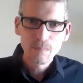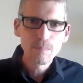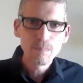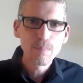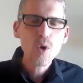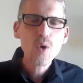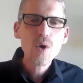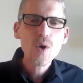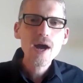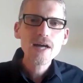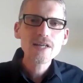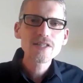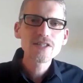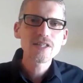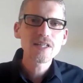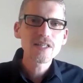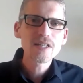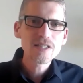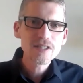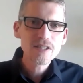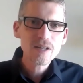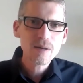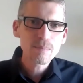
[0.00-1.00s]
Boaz
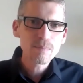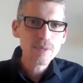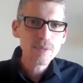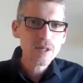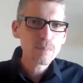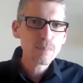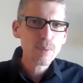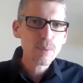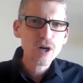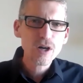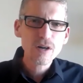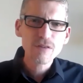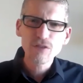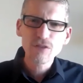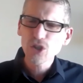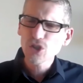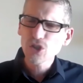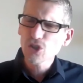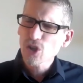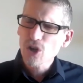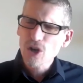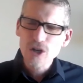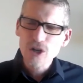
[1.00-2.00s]
ends up being part of
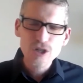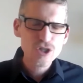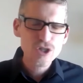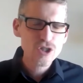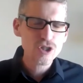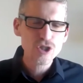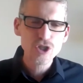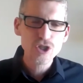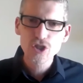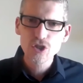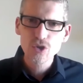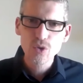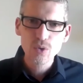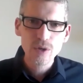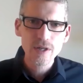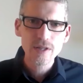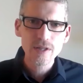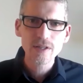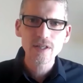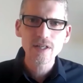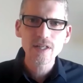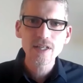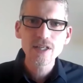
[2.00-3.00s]
a larger
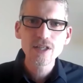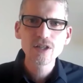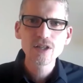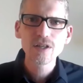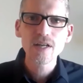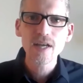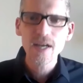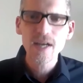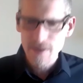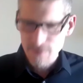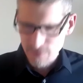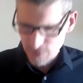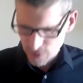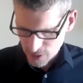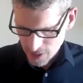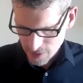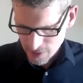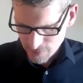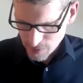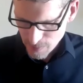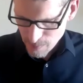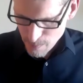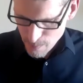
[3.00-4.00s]
story than he could ever
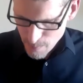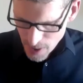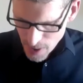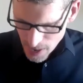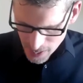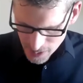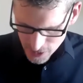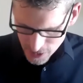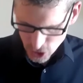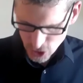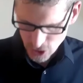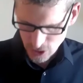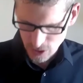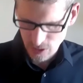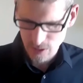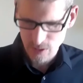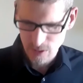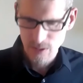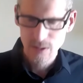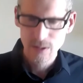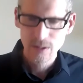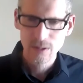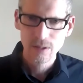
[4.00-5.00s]
have
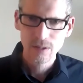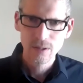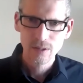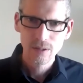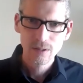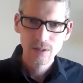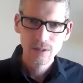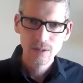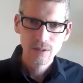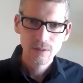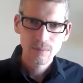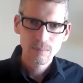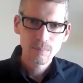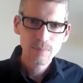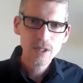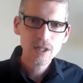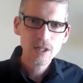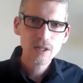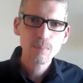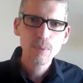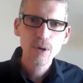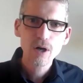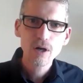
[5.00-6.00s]
imagined,
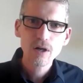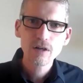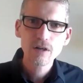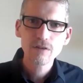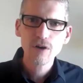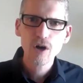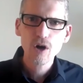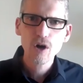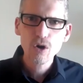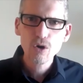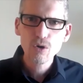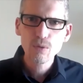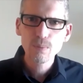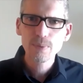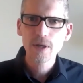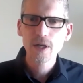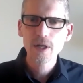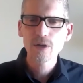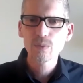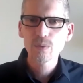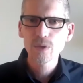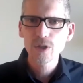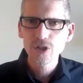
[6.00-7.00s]
being a part of
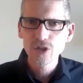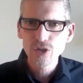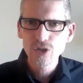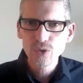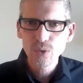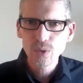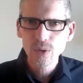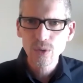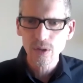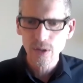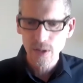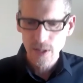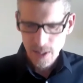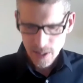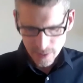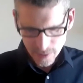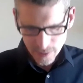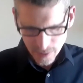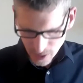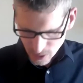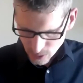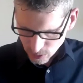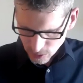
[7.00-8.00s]
hope and renewal,
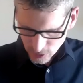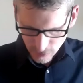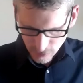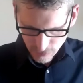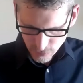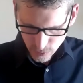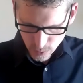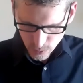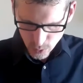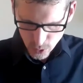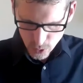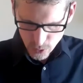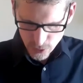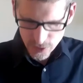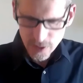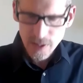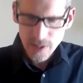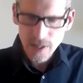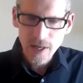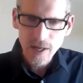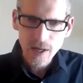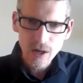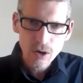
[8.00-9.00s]
not only for Ruth
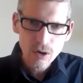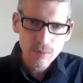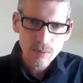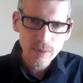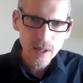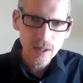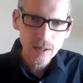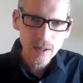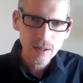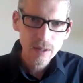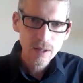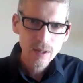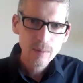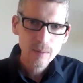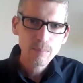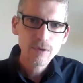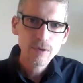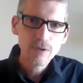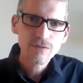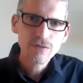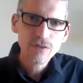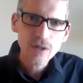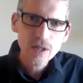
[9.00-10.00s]
and Naomi,
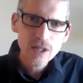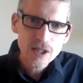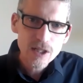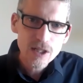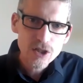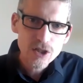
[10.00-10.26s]
but for